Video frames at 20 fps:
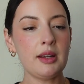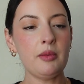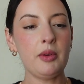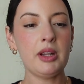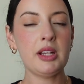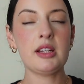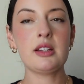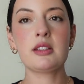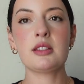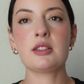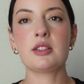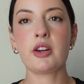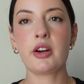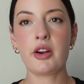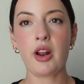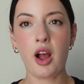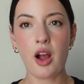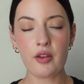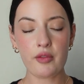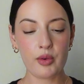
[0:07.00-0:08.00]
I wanted to
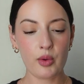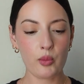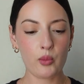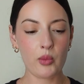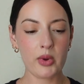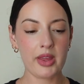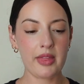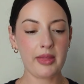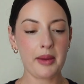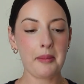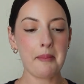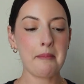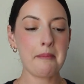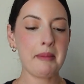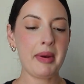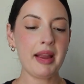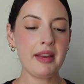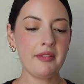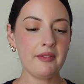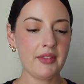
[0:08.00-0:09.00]
start off with
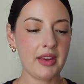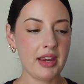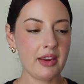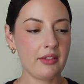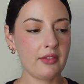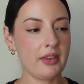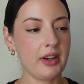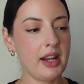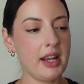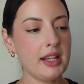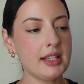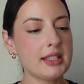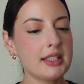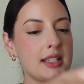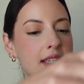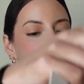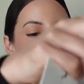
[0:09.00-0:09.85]
my favorite.